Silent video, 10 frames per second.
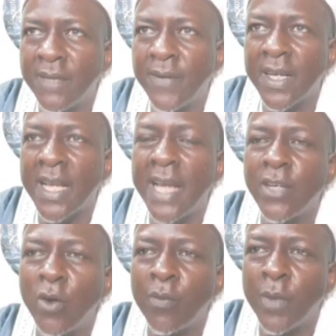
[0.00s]
different
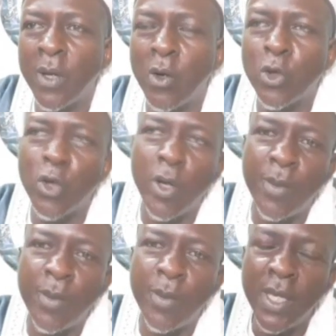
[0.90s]
kind of autonomy.